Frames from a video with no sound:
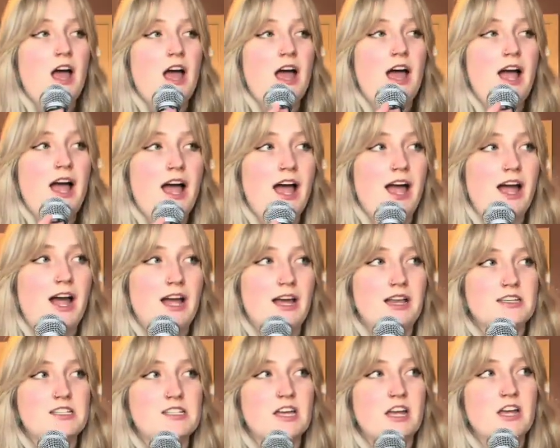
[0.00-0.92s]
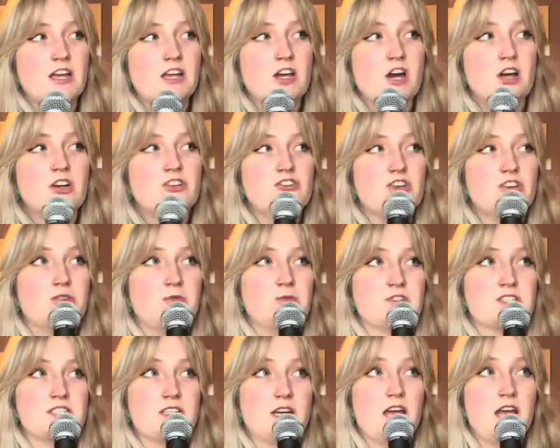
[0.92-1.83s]
And she
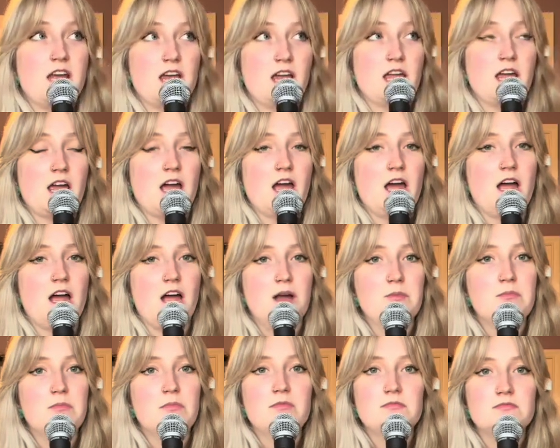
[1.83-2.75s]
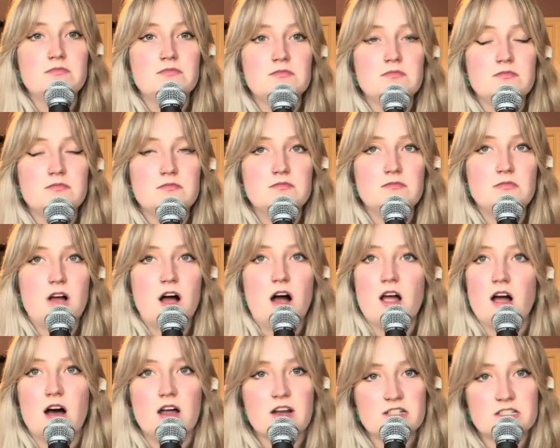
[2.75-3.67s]
was saying, I
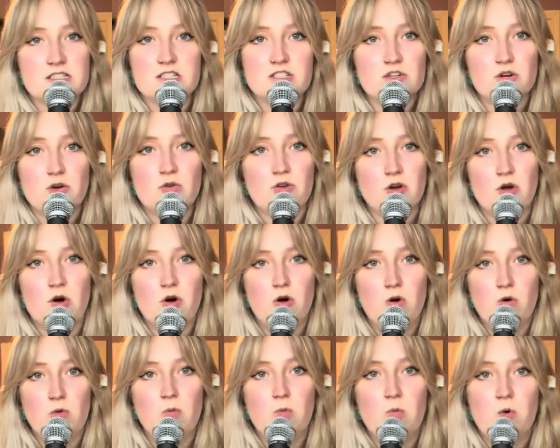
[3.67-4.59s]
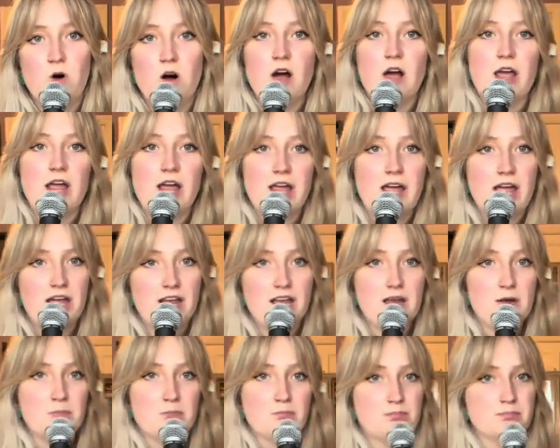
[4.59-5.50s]
honestly don't know why
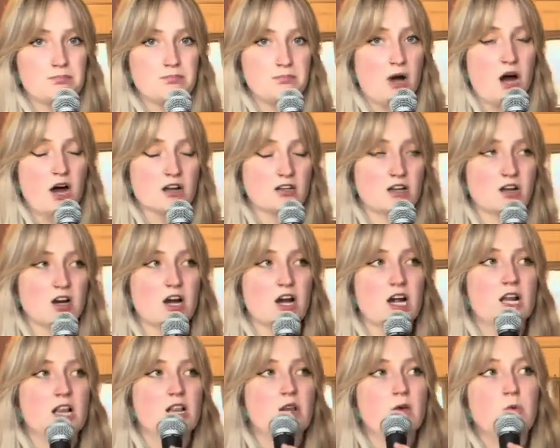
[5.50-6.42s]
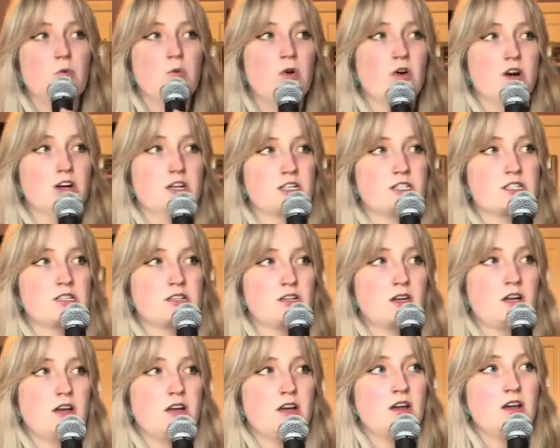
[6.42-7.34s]
any hot girl would
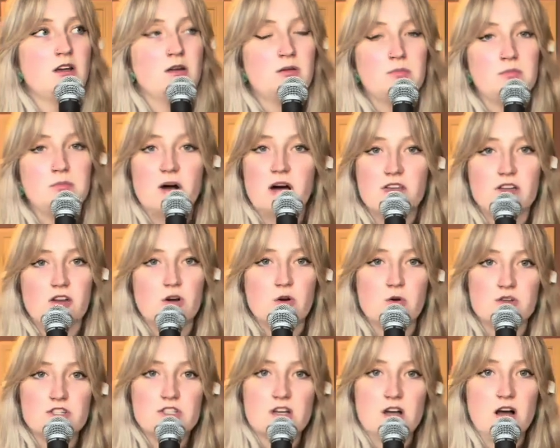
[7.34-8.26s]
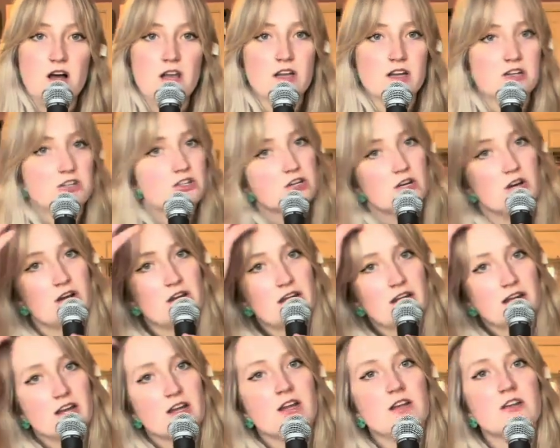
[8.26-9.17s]
bother going to college or
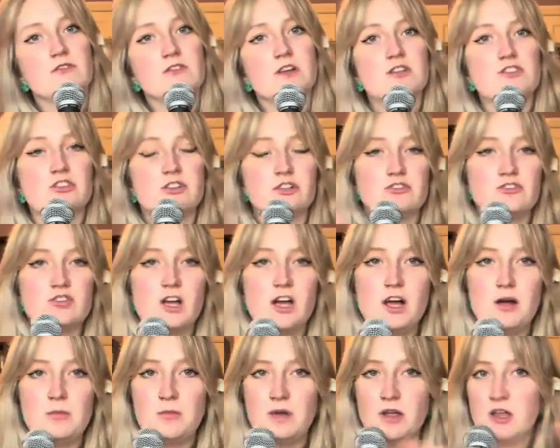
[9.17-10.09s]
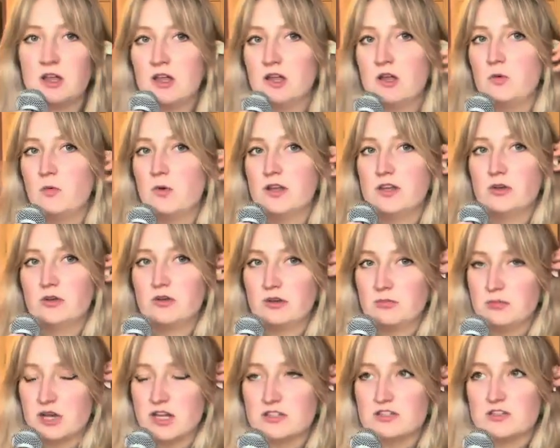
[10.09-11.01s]
getting a conventional job when you can
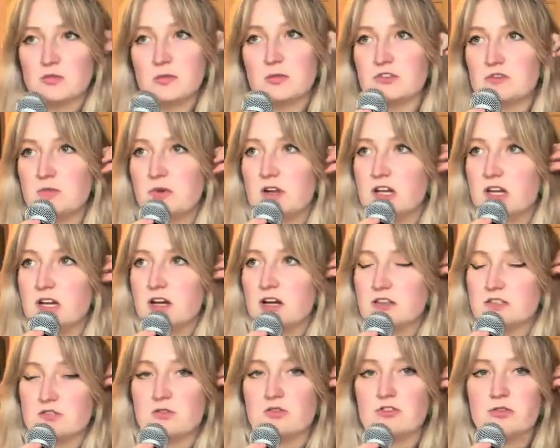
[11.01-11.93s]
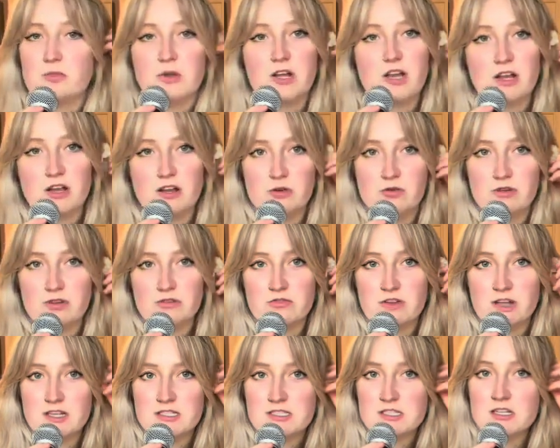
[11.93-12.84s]
make so much money on social media and
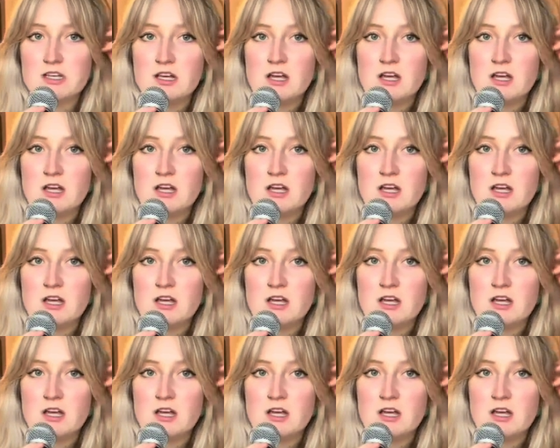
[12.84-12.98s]
OnlyFans.